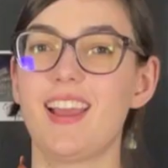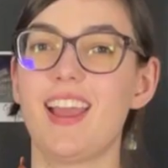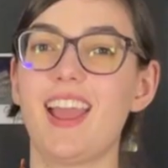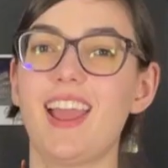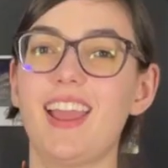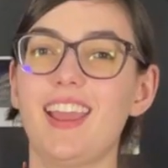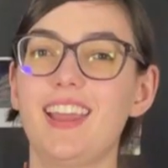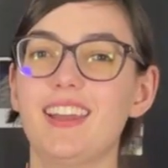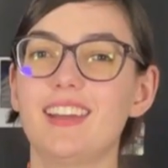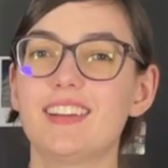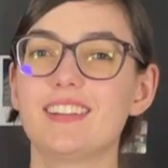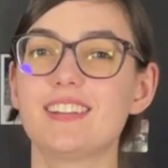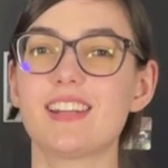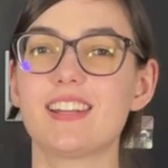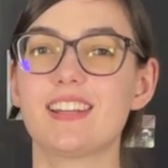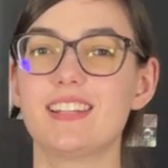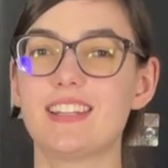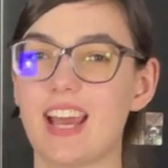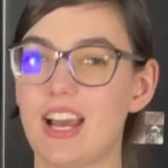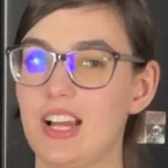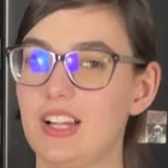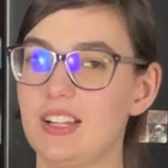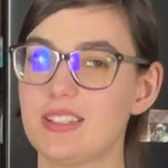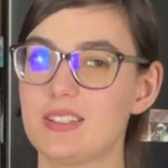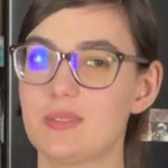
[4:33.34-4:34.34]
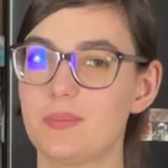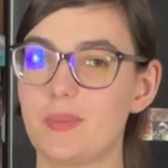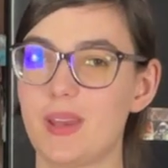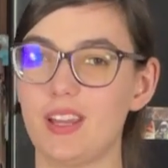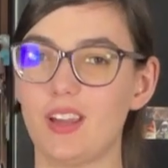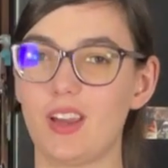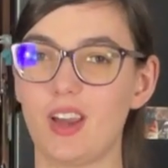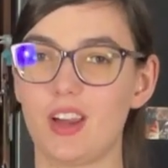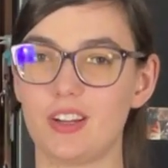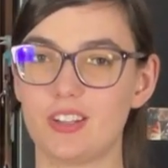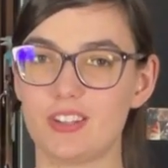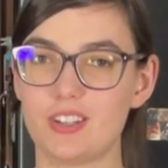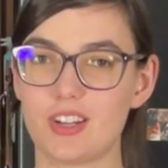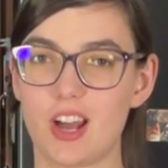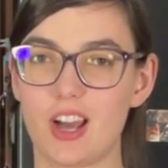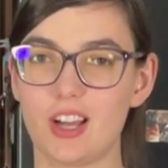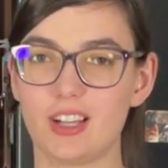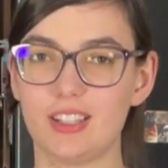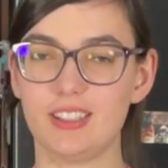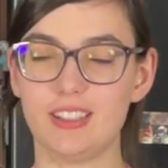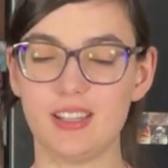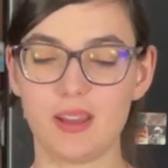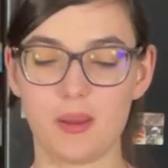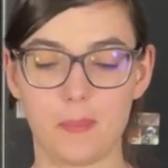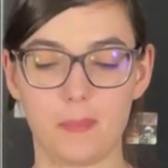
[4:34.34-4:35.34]
And now let's make our
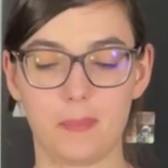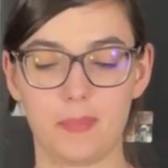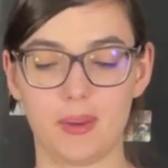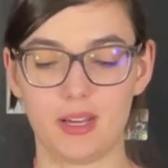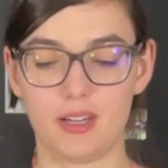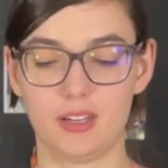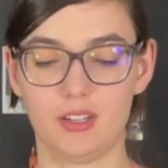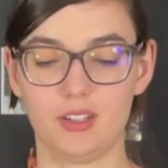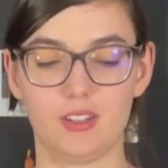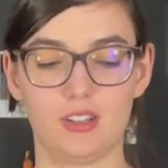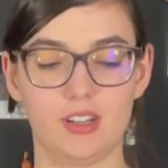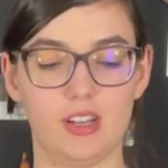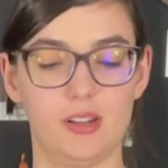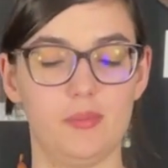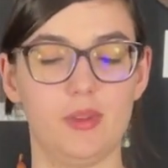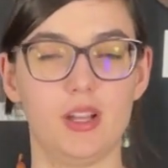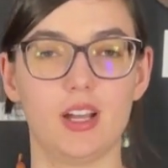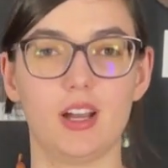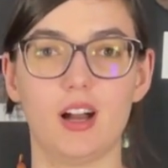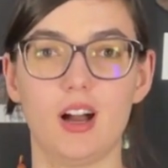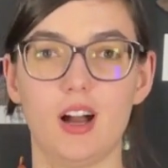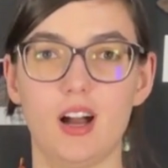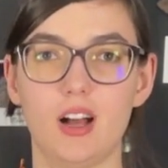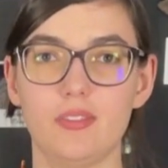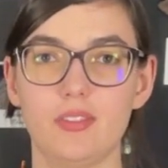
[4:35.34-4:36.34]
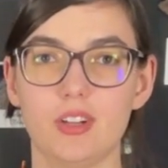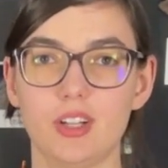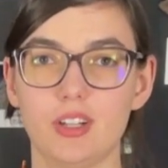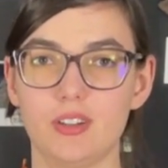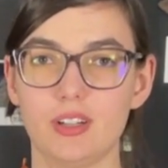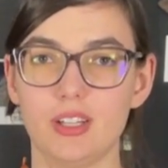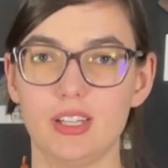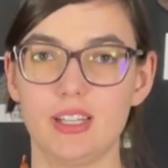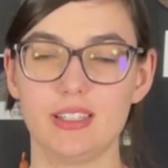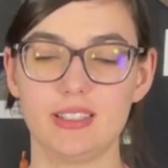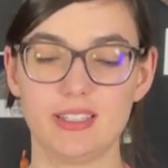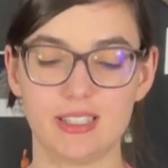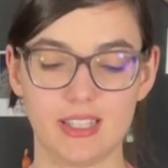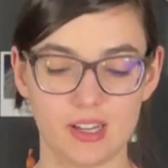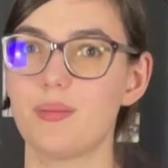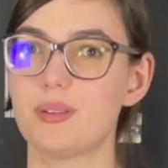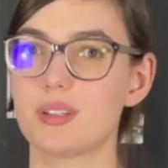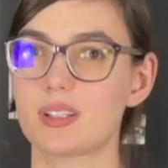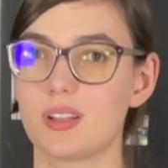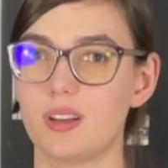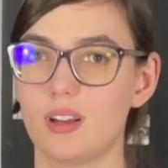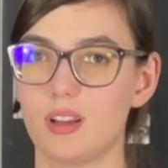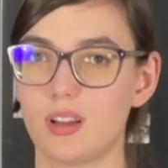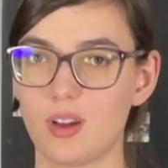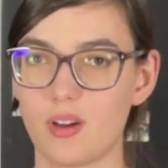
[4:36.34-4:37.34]
chocolate buttercream. We got all of our ingredients here. I'm just
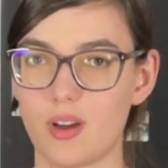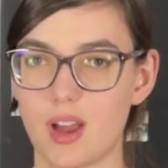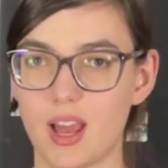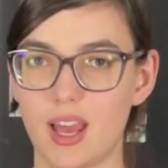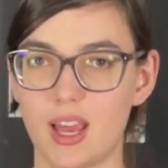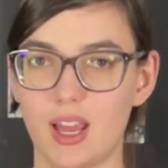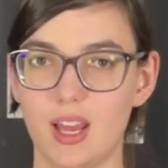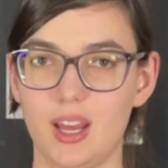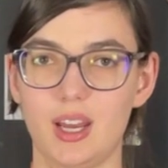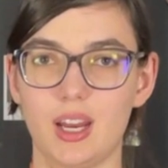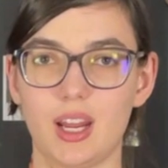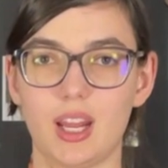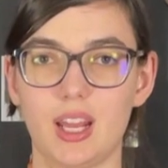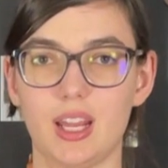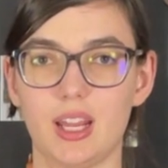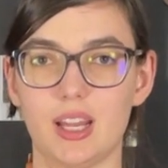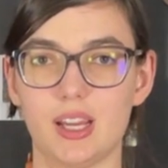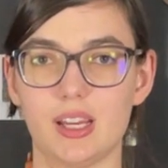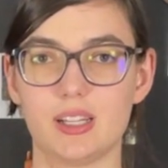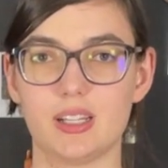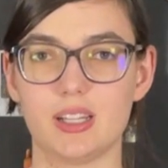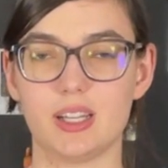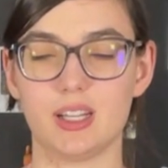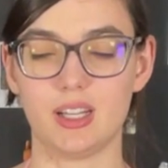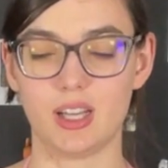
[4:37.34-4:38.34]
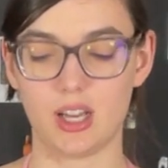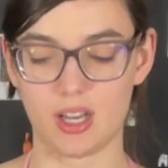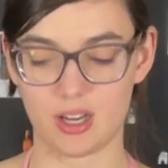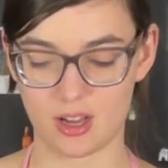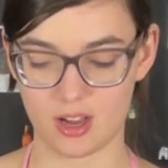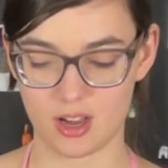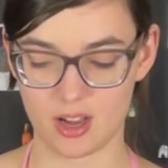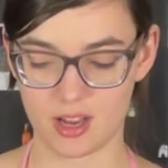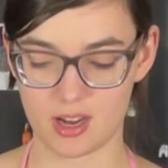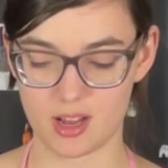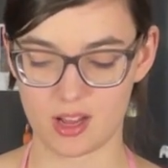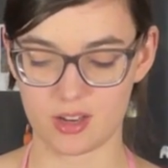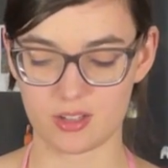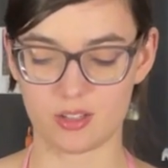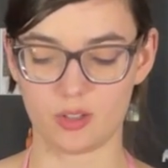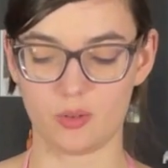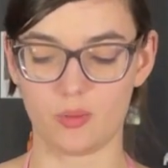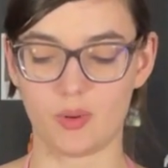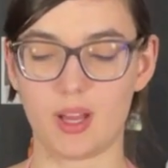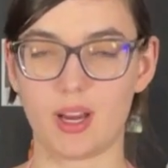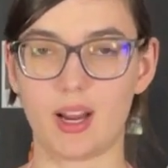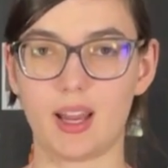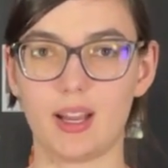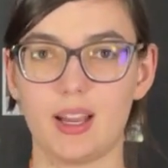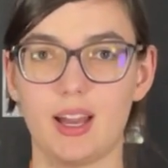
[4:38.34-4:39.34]
gonna go ahead and cut on to
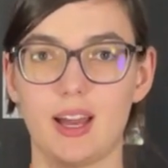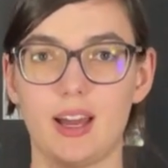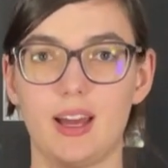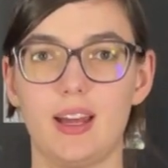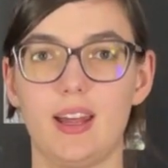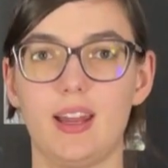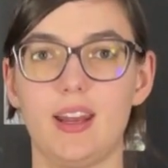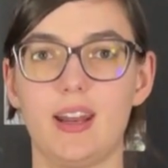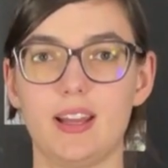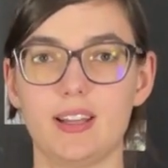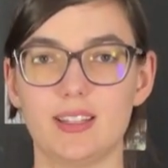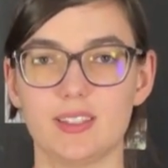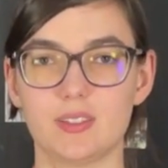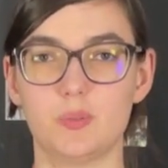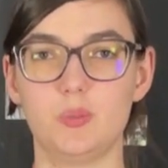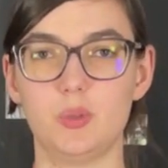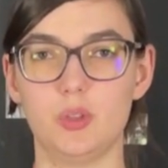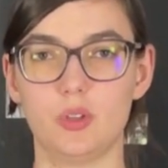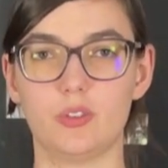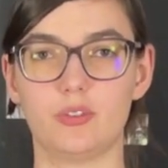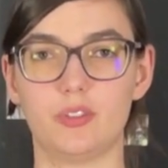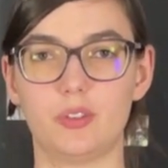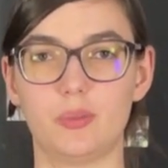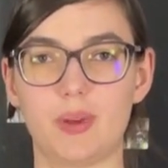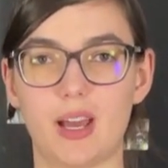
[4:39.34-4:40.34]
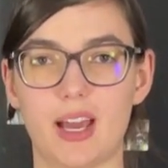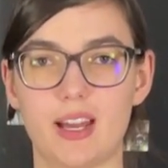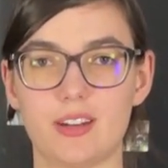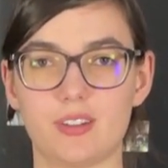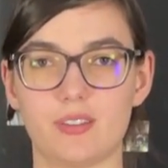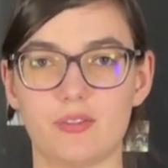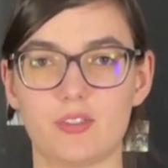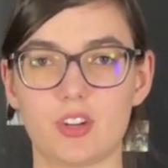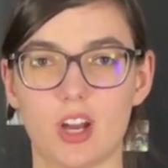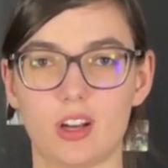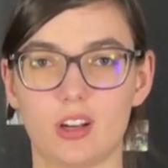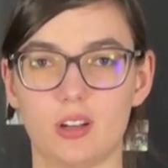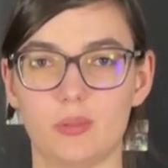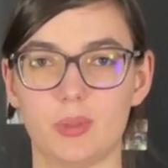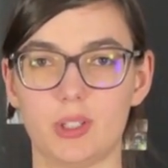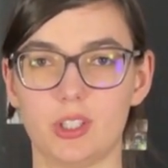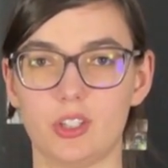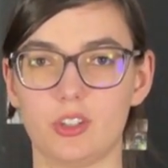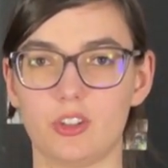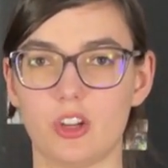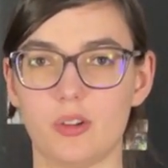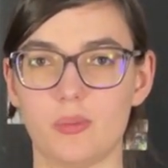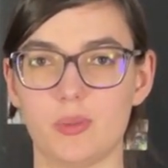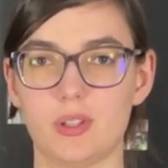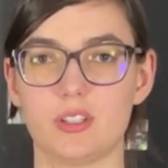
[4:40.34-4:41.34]
when I got a nice, beautiful batch of chocolate
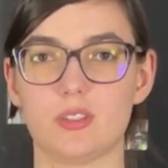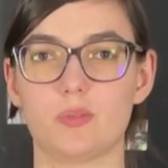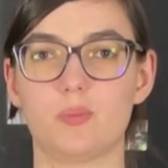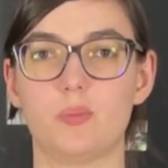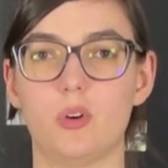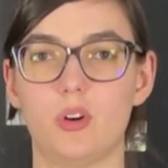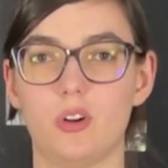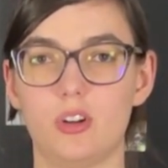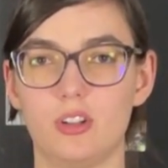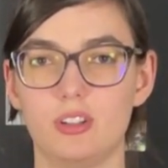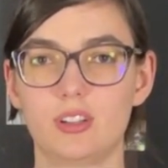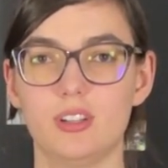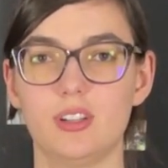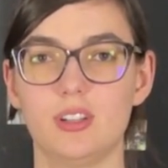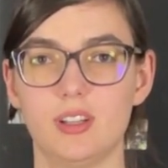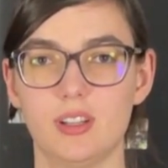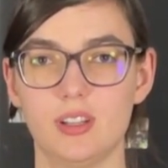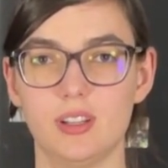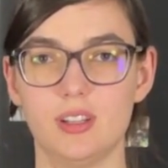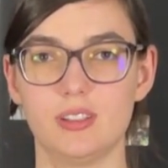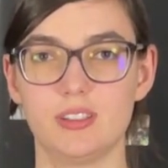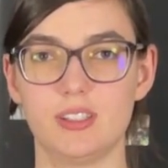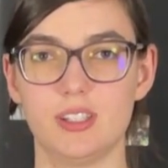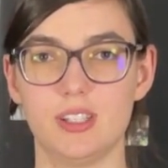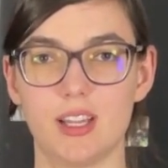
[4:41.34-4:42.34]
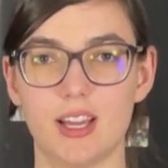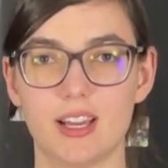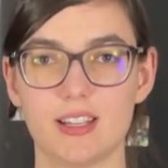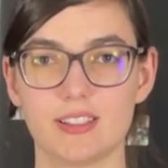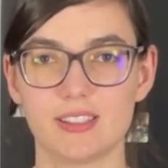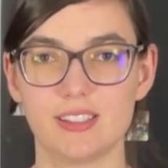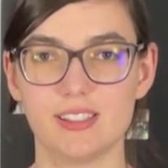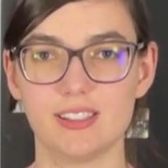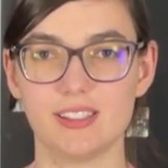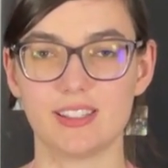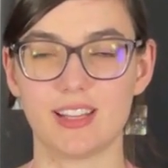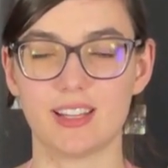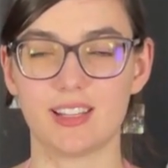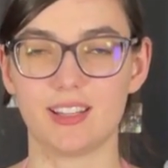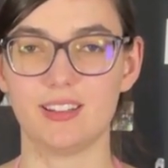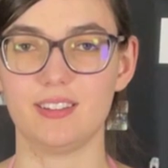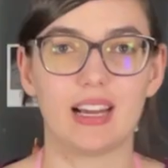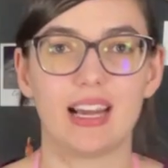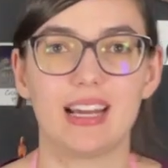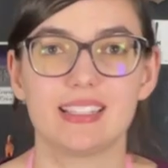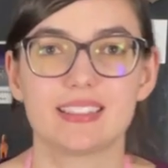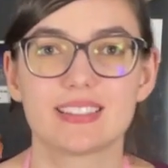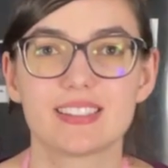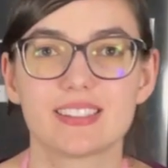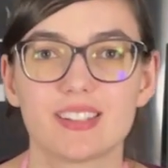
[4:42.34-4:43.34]
buttercream in this bowl. See you guys in a second. All
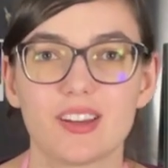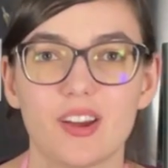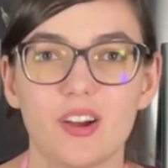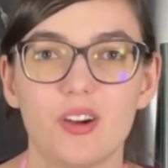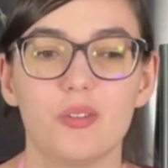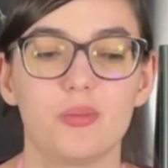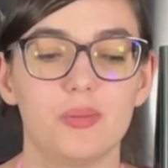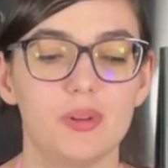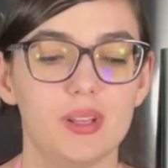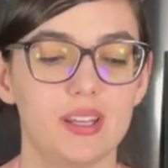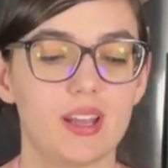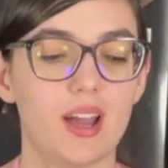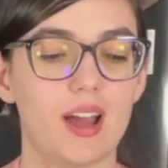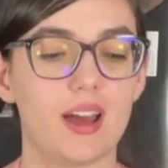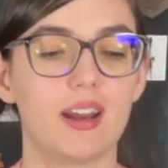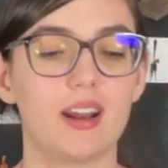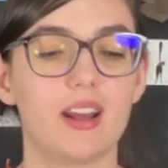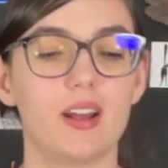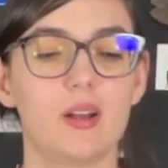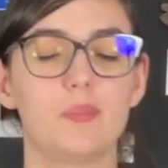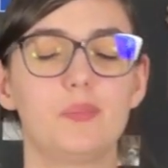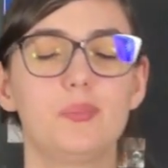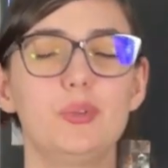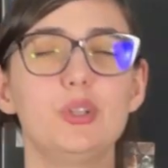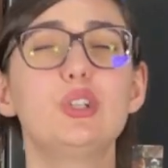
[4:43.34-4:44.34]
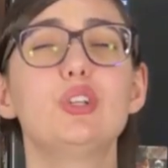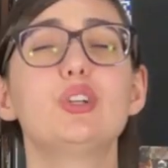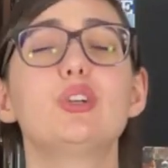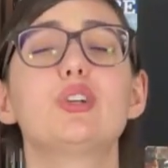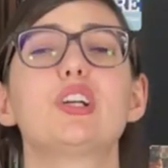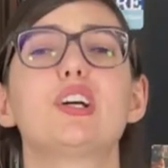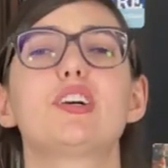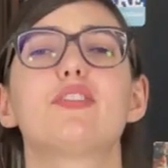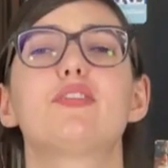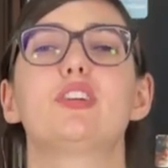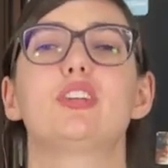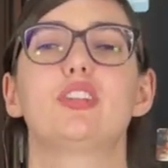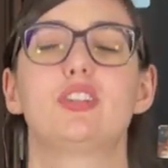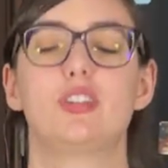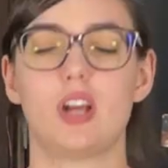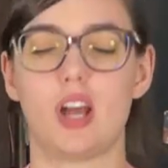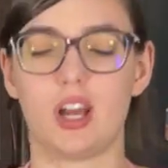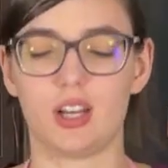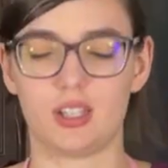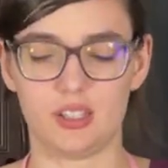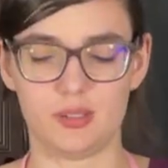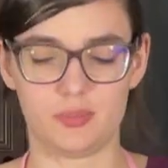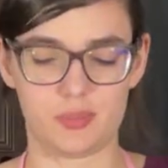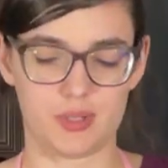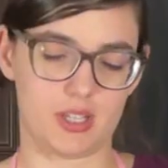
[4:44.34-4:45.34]
right, so we got our beautiful
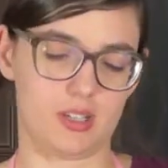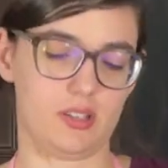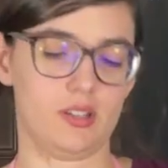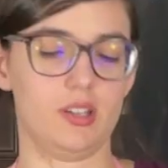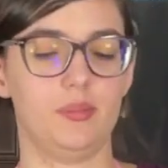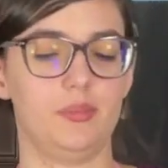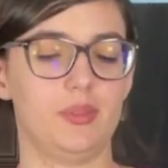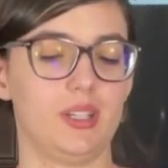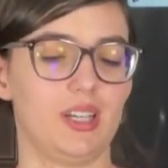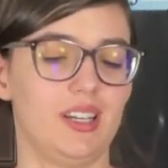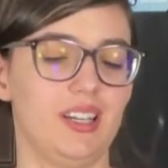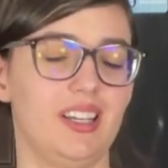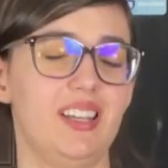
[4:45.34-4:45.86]
chocolate buttercream done.